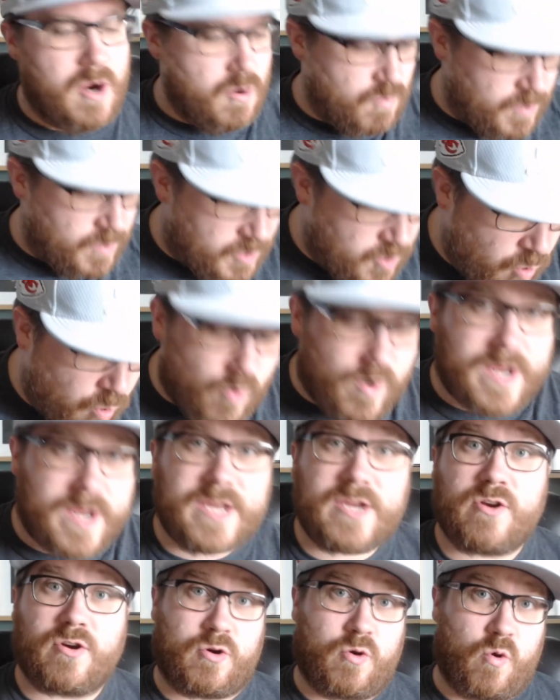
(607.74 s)
recording
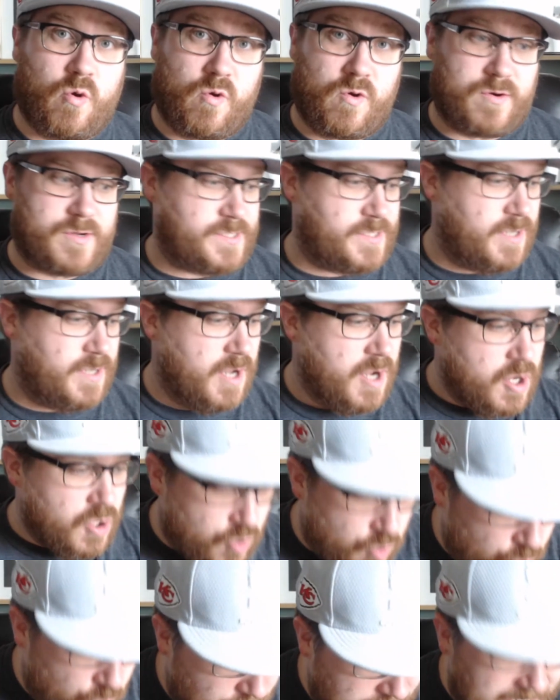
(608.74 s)
your course,
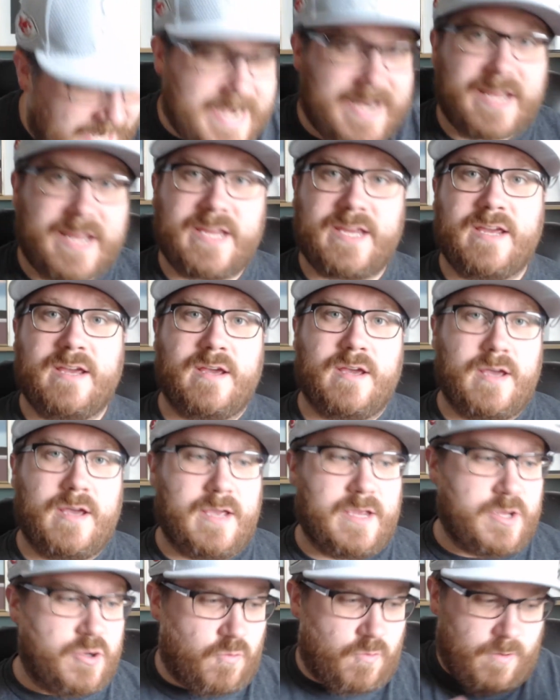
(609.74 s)
creating
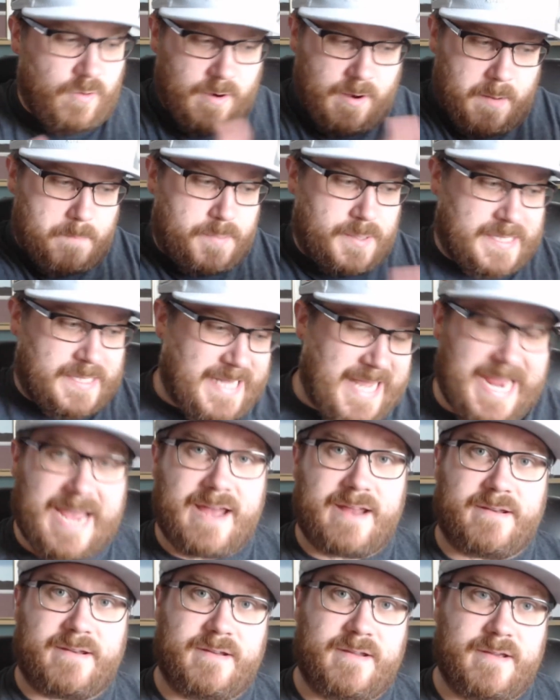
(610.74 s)
your
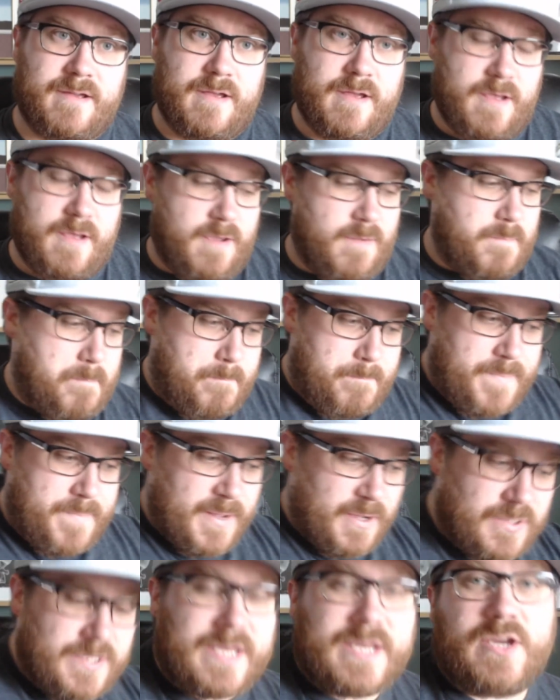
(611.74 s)
plan,
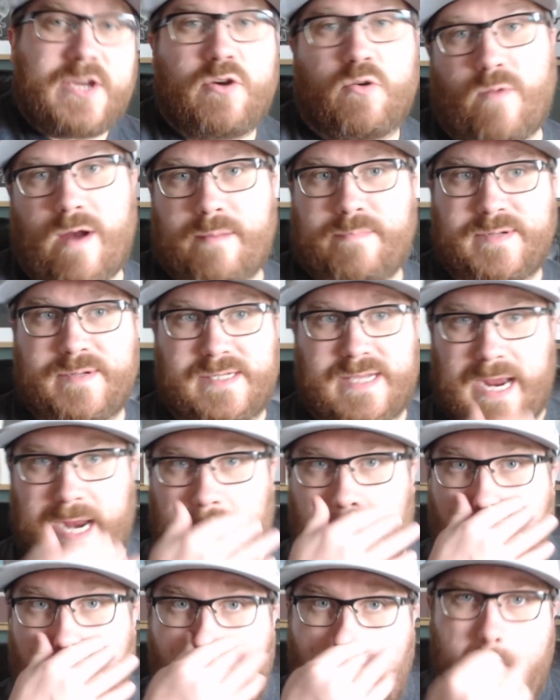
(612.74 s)
building your
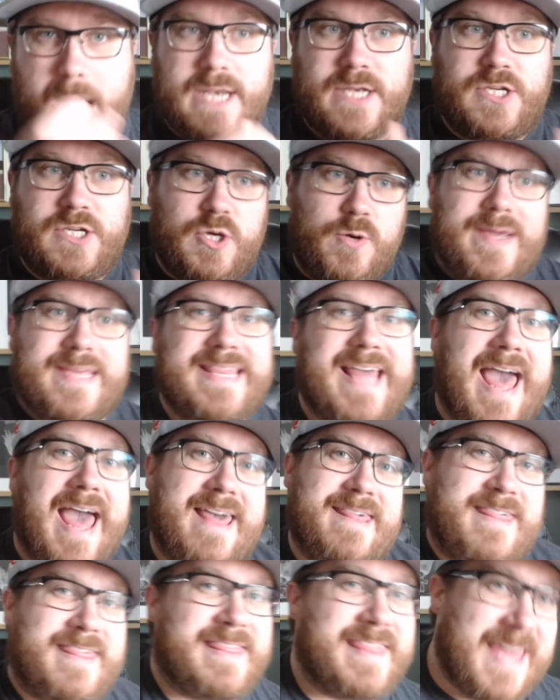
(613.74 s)
website, doing
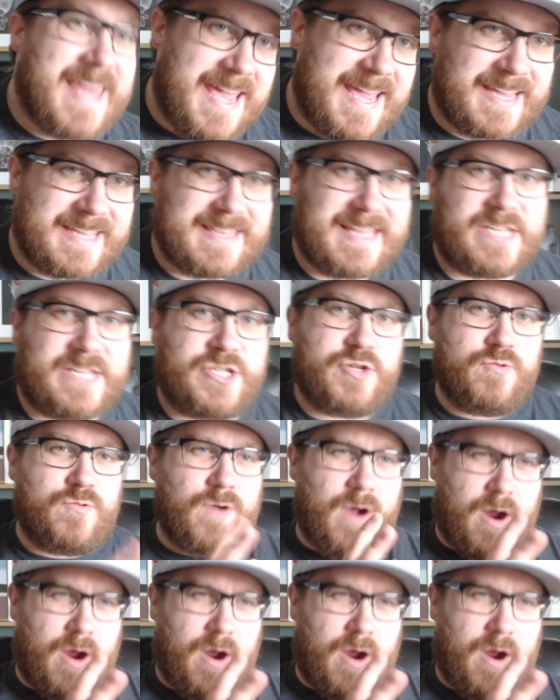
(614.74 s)
that thing that you